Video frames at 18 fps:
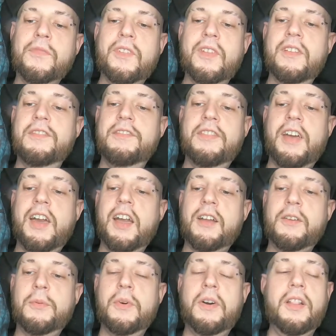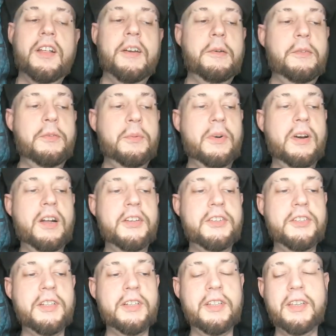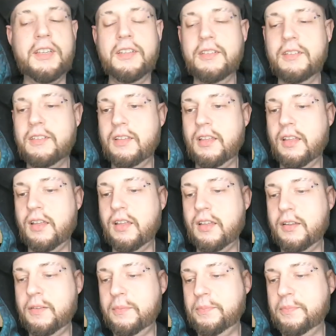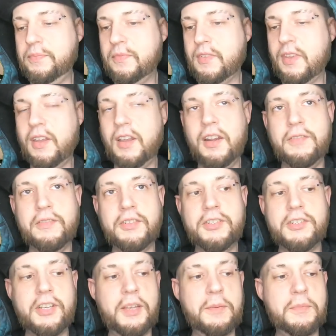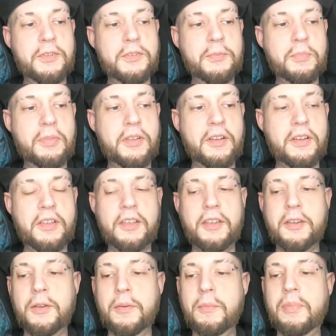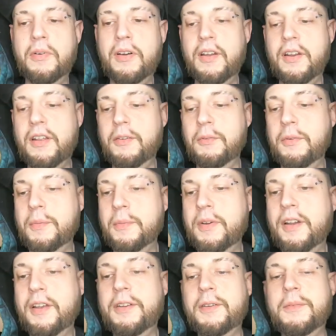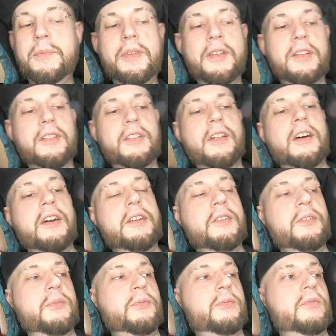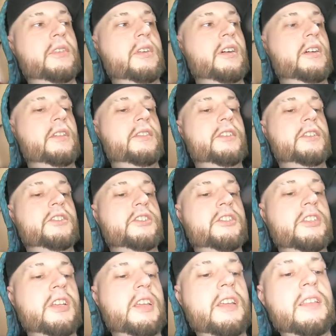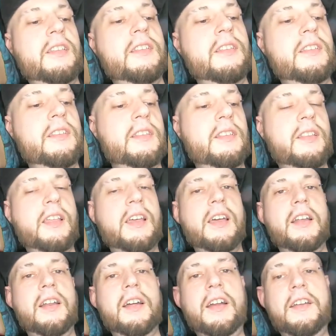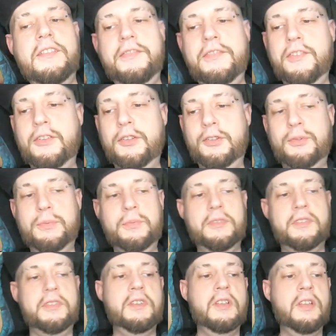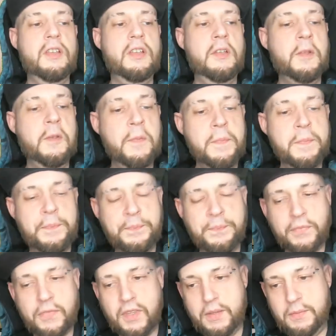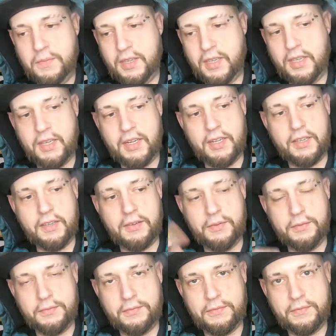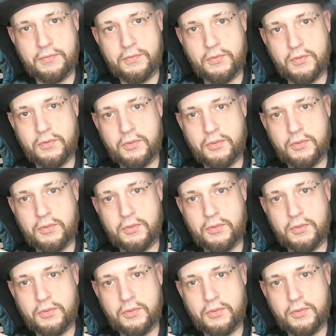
In fact, while I was watching it, kind of a shameless plug here, but it reminded me a lot of the shit that I filmed in the beginning of